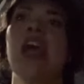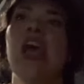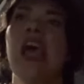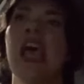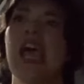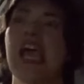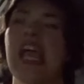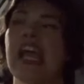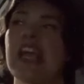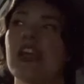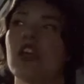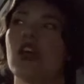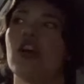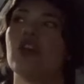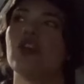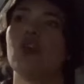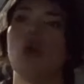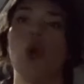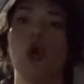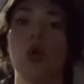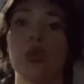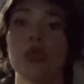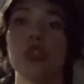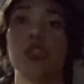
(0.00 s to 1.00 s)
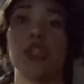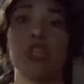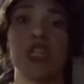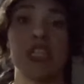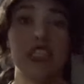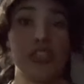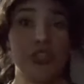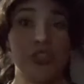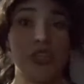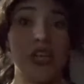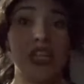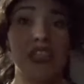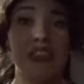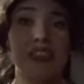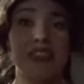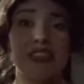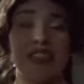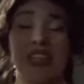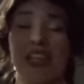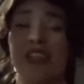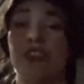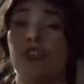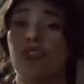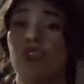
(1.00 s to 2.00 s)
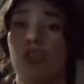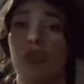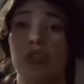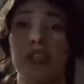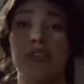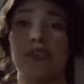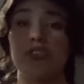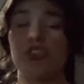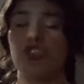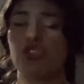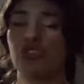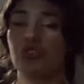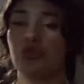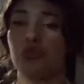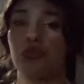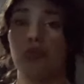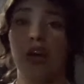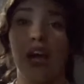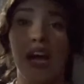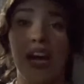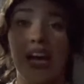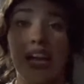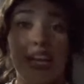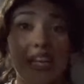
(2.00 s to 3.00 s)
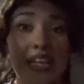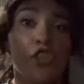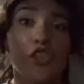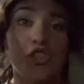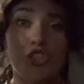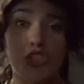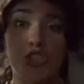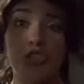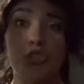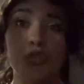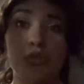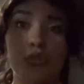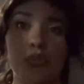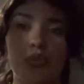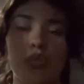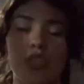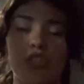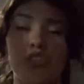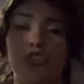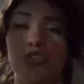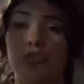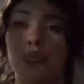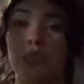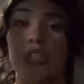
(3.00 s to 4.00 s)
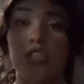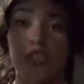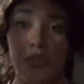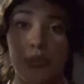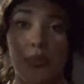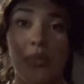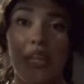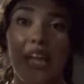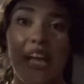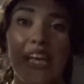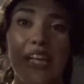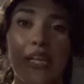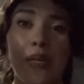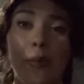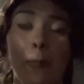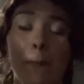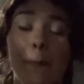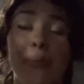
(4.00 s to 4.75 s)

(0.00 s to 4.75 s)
hate on all your interests and don't even try to do what you like,